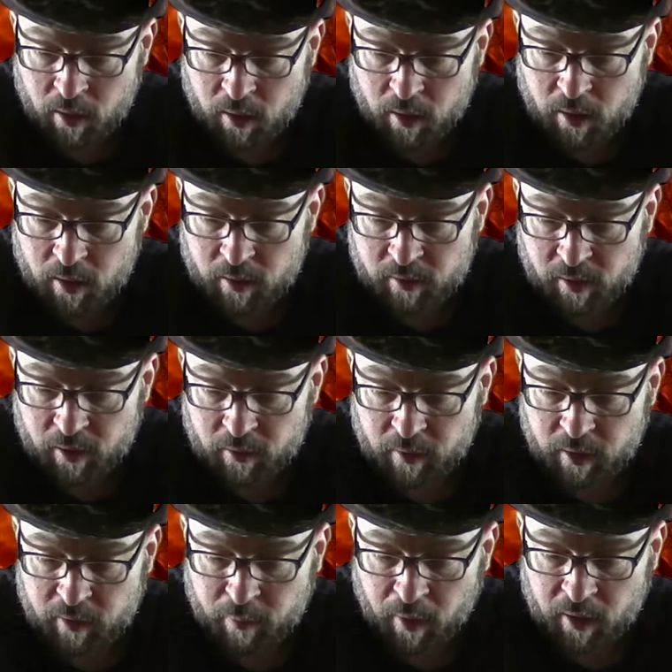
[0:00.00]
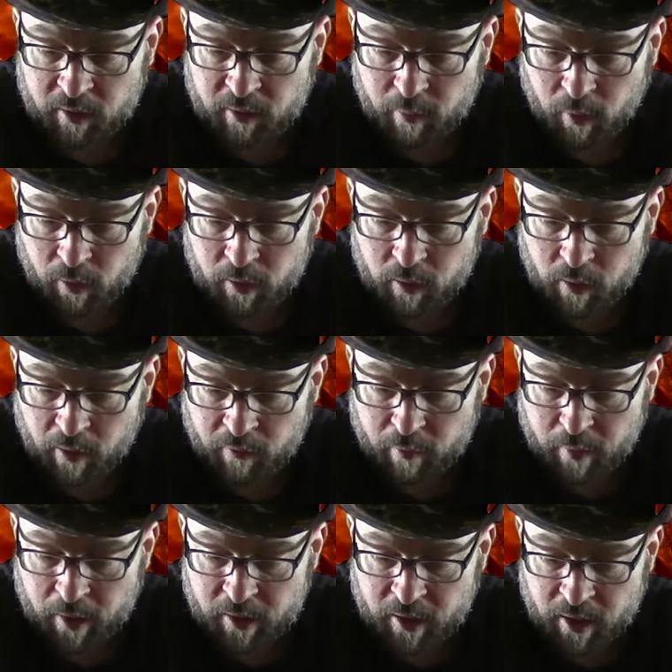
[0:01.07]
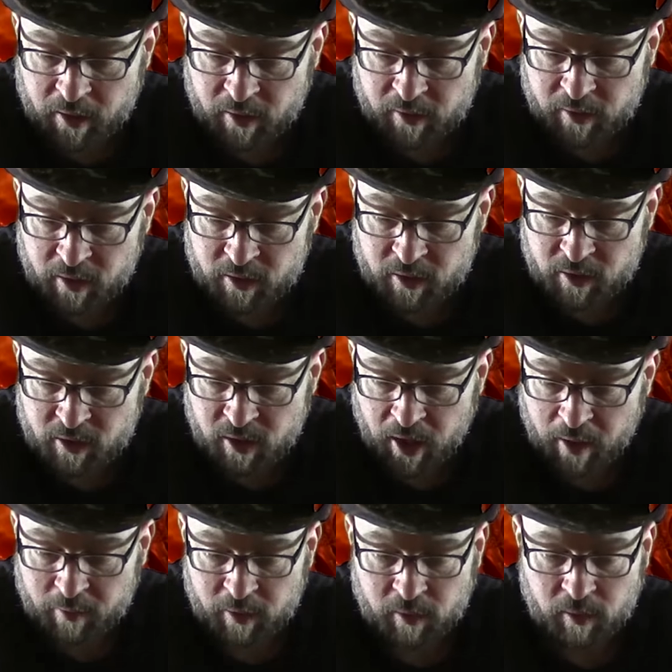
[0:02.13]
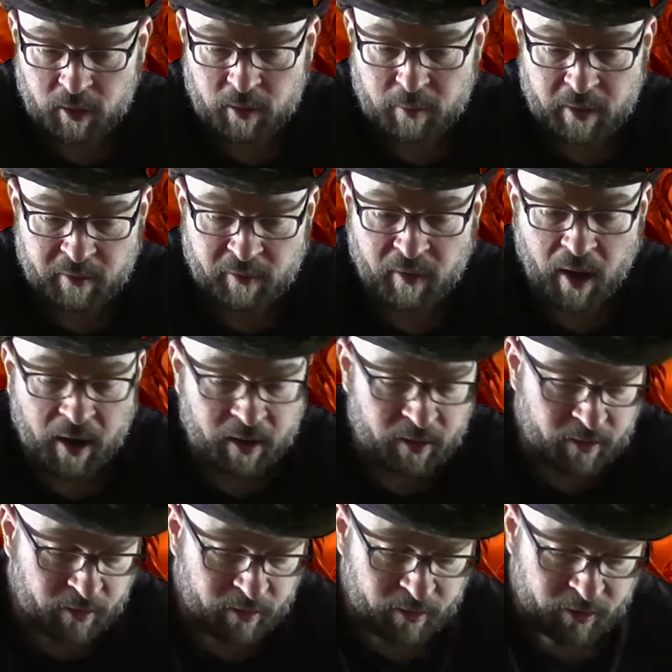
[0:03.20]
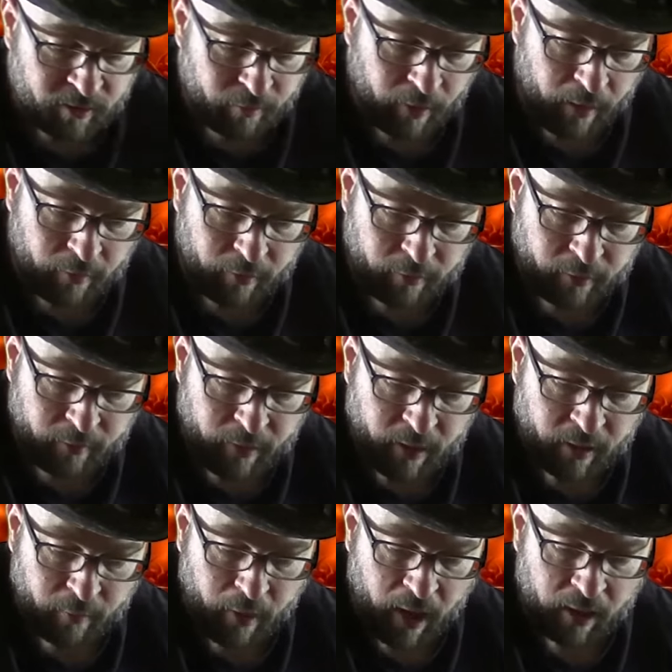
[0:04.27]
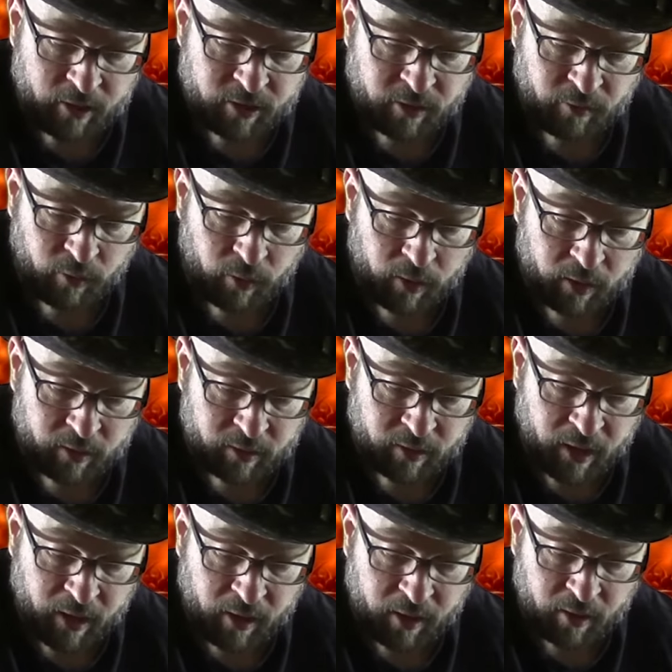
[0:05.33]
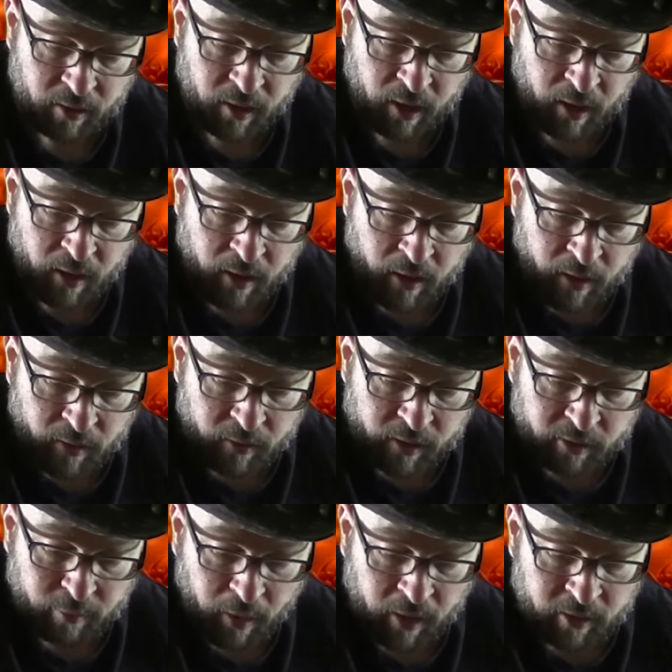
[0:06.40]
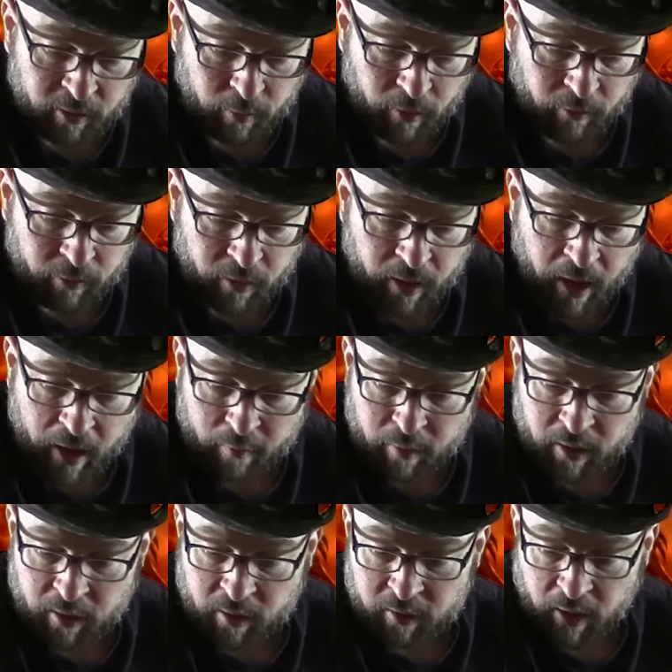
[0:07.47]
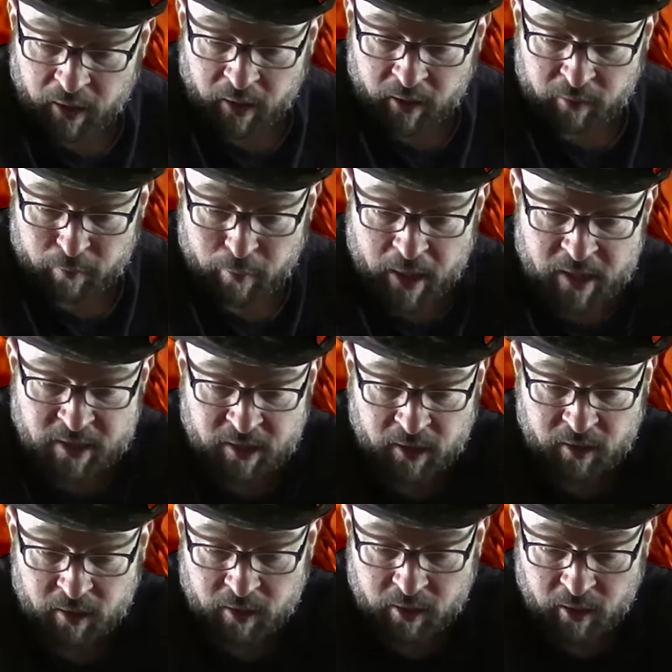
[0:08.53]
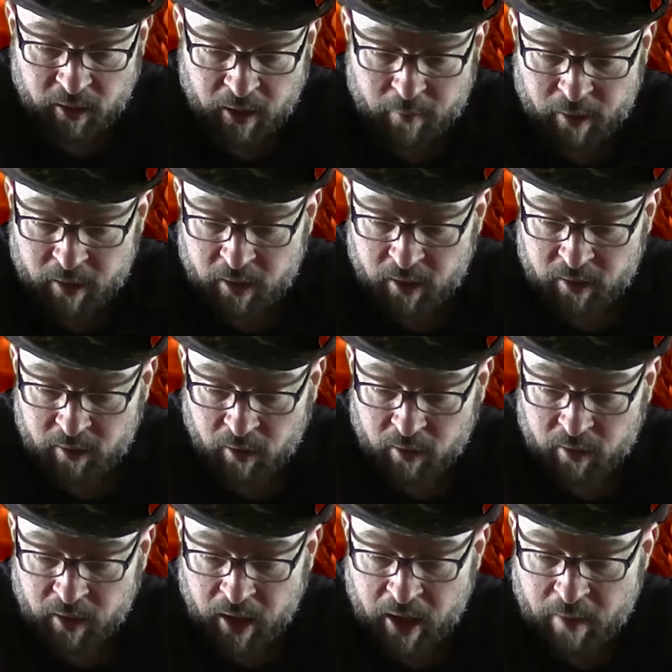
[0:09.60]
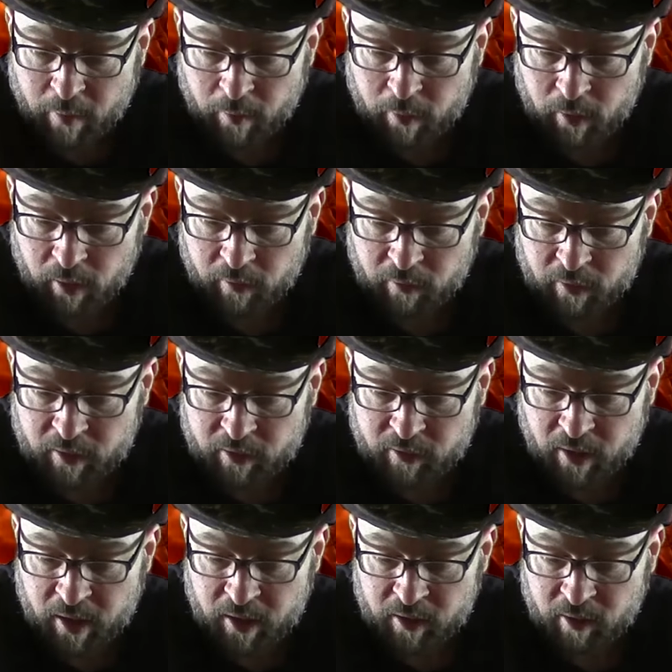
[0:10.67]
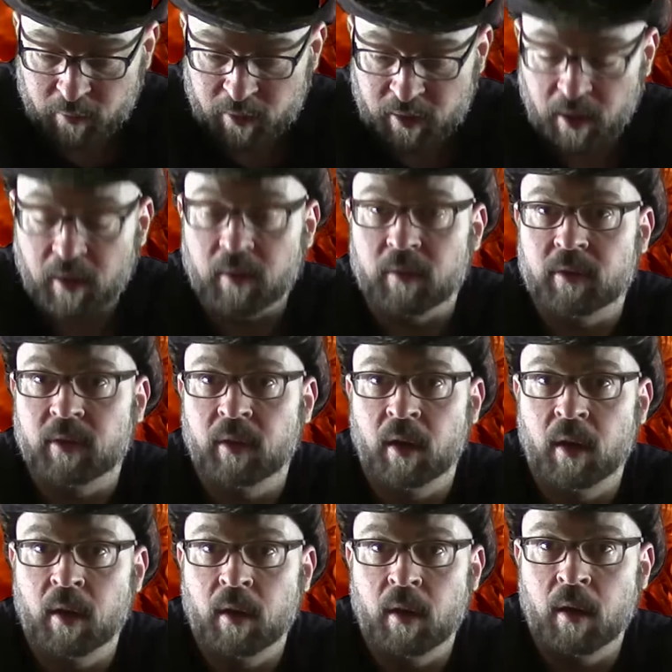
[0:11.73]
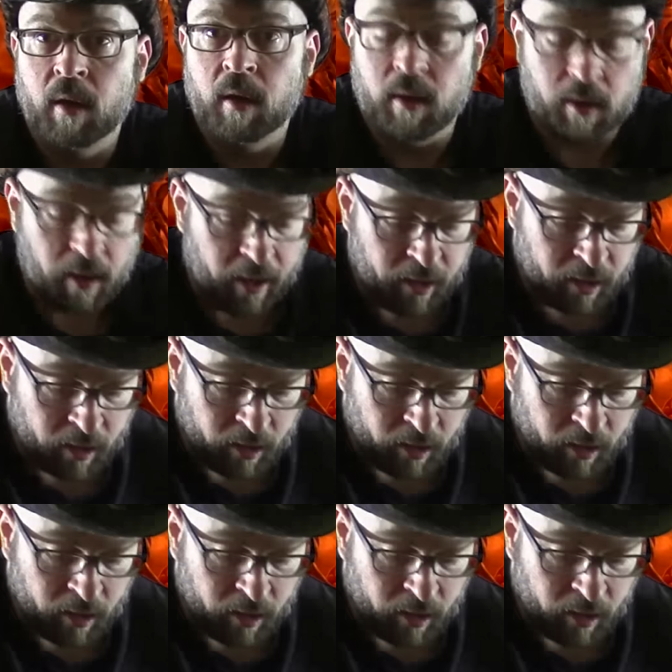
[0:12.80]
is irresponsible and whoever made that decision should absolutely be fired and there should probably be an apology for it because they're responsible for that because I guess basically the Lebanese aren't capable of restraining themselves like